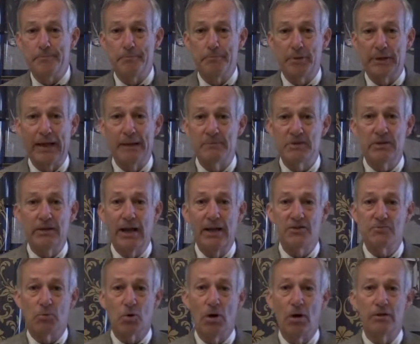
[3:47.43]
blames it
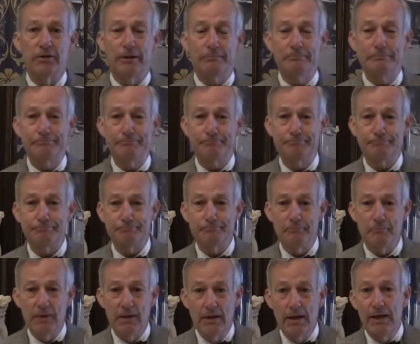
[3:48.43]
Esmeralda.
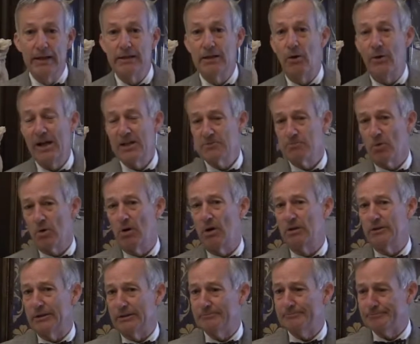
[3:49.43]
Now,
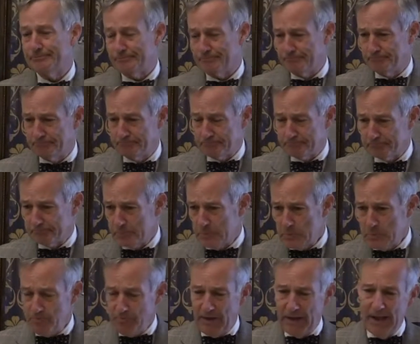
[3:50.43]
Esmeralda
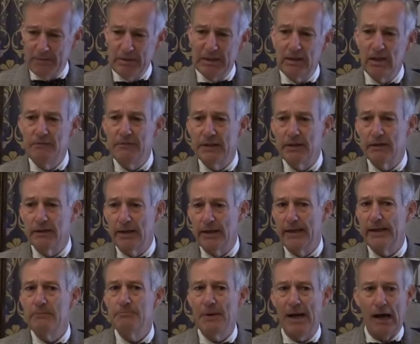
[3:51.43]
had been living
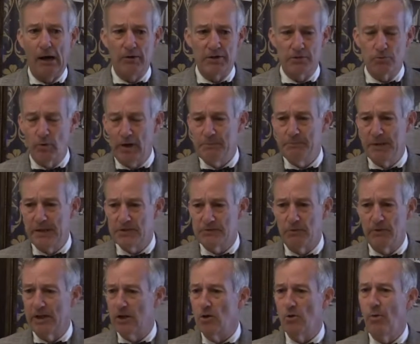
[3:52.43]
in Paris quite
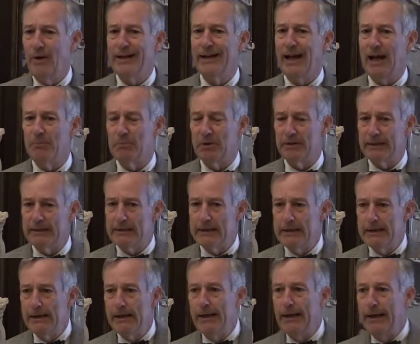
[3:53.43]
peacefully and quite happily,
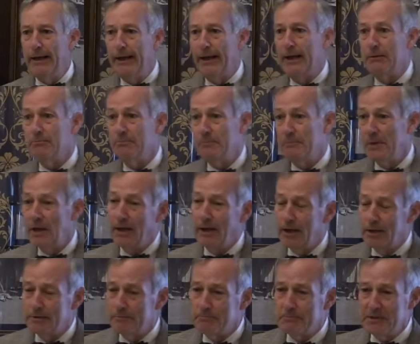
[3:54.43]
and
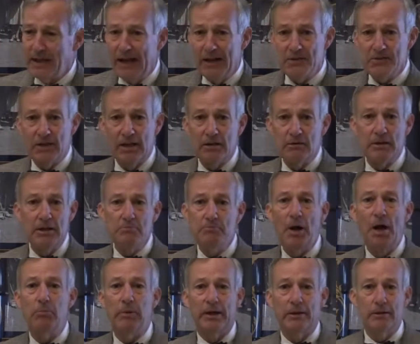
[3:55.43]
dancing in
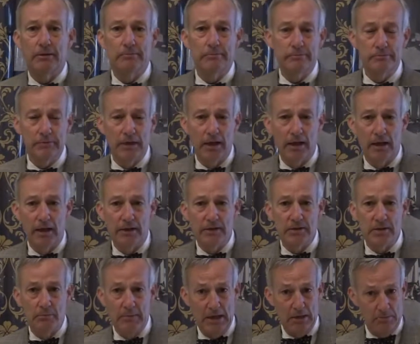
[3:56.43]
public
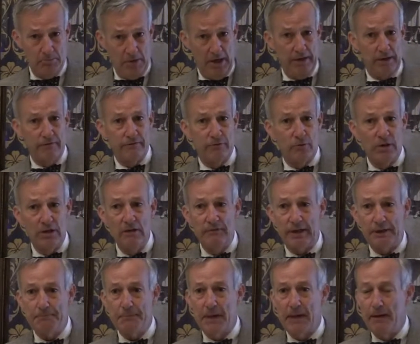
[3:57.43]
to make money for a
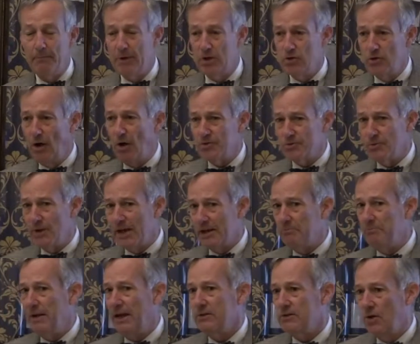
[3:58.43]
living. But she also had a
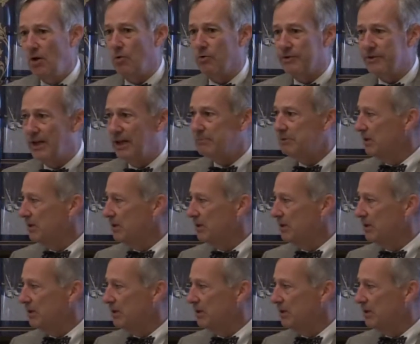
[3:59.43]
pet goat named